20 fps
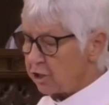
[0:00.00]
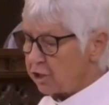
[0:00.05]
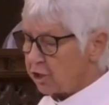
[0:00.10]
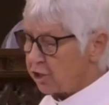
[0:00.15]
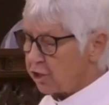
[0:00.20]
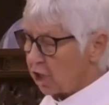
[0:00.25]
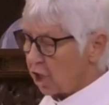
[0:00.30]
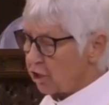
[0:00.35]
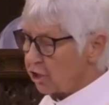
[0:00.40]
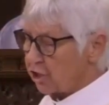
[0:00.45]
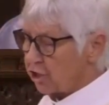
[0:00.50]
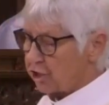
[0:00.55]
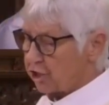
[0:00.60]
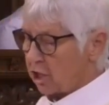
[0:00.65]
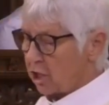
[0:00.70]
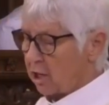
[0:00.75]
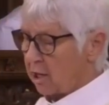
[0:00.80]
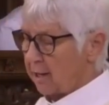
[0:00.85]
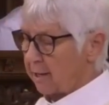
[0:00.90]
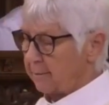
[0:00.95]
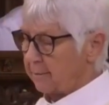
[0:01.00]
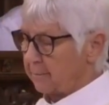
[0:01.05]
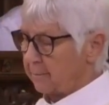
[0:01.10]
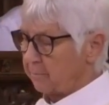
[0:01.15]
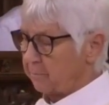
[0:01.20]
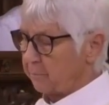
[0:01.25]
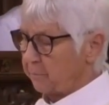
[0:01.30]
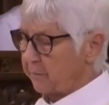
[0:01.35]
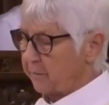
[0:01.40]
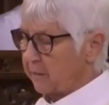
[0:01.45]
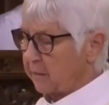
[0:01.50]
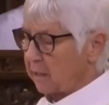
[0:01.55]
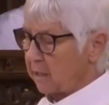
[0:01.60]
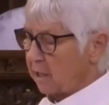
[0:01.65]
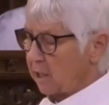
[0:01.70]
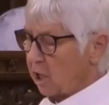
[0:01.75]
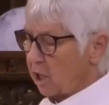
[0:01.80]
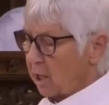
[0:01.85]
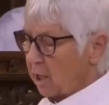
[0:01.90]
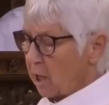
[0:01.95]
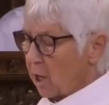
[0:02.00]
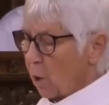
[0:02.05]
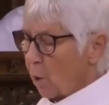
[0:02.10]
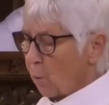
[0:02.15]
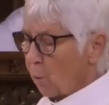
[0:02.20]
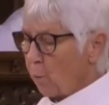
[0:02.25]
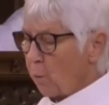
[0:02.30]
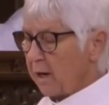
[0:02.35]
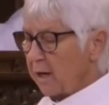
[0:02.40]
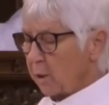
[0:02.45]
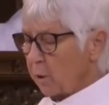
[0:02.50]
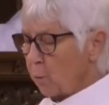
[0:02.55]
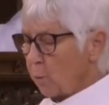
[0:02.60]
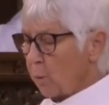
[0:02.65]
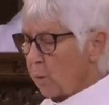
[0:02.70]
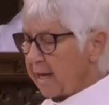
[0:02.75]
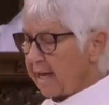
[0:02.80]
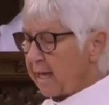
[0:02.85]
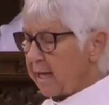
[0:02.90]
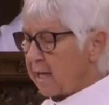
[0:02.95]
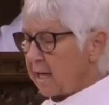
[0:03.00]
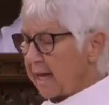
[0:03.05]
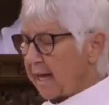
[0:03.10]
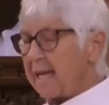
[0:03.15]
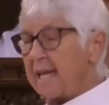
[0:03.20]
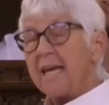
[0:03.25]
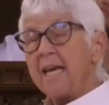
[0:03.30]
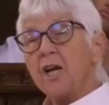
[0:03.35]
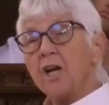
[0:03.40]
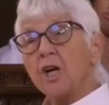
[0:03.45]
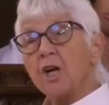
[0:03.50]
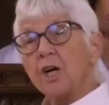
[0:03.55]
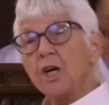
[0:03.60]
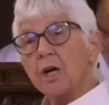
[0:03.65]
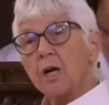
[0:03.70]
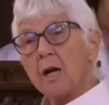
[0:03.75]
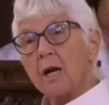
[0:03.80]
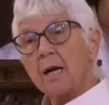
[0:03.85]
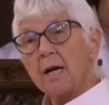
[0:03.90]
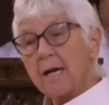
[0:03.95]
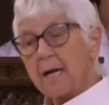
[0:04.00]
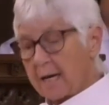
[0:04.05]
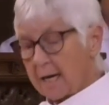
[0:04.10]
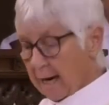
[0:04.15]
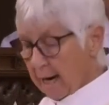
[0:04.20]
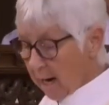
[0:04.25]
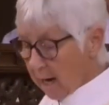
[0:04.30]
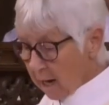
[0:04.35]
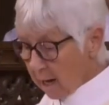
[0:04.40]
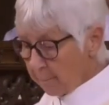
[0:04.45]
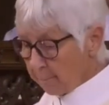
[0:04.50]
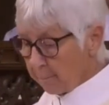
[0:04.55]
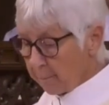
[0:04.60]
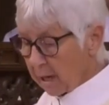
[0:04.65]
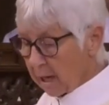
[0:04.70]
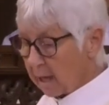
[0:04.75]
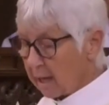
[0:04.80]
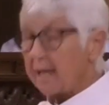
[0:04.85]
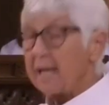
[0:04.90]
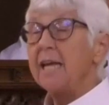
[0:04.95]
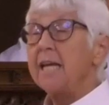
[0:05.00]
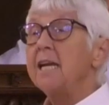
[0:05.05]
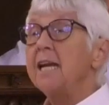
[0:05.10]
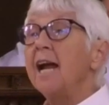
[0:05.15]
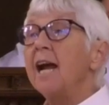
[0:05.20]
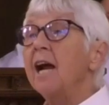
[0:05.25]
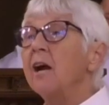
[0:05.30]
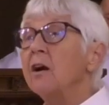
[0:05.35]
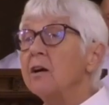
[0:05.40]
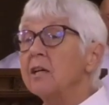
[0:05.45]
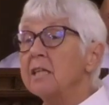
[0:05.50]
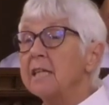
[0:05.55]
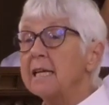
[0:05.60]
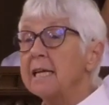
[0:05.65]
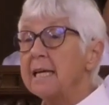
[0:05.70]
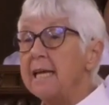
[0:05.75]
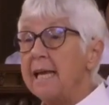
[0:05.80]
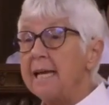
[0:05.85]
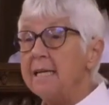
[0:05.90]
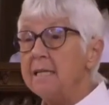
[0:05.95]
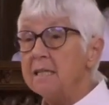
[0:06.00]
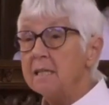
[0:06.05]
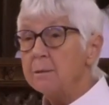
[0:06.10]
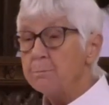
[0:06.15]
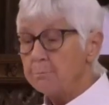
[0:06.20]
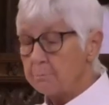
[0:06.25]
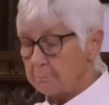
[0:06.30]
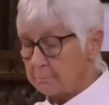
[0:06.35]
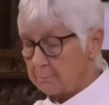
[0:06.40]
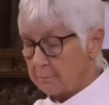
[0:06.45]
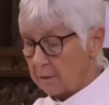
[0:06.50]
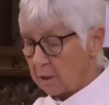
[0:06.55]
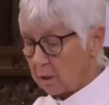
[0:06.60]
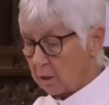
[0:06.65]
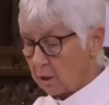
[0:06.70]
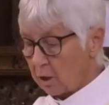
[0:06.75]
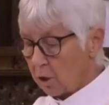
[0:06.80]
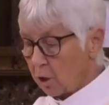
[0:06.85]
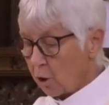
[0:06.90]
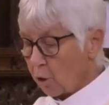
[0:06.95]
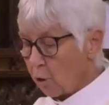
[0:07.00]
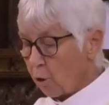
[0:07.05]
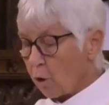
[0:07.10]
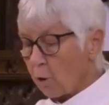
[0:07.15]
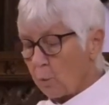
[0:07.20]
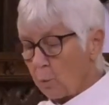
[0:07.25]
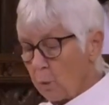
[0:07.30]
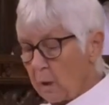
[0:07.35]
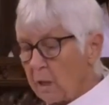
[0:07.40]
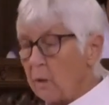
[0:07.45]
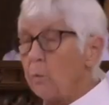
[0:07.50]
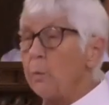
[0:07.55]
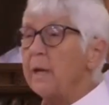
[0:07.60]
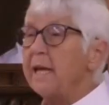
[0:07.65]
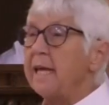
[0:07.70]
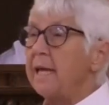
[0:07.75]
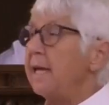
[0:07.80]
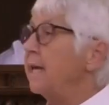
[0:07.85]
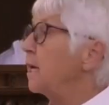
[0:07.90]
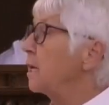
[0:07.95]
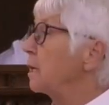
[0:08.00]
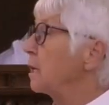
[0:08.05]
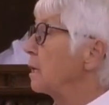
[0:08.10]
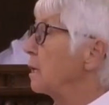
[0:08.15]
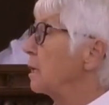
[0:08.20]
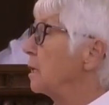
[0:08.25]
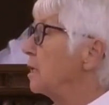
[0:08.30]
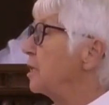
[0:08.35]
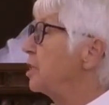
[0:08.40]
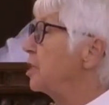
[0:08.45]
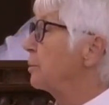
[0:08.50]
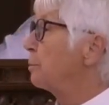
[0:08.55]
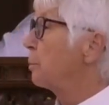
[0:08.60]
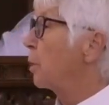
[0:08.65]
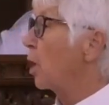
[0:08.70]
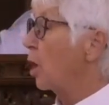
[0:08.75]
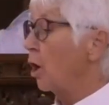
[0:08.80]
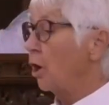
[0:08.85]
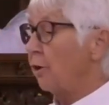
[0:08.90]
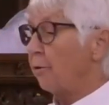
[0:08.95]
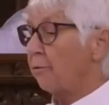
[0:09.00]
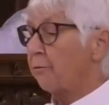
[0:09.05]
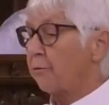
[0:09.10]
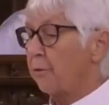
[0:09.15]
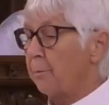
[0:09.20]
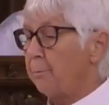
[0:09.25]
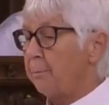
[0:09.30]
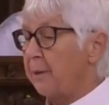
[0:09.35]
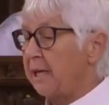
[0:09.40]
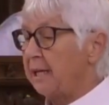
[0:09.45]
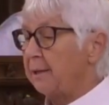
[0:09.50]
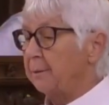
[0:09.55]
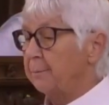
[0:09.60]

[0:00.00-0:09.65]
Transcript: judged on. Will we here come inherit the kingdom, or will we here depart from me?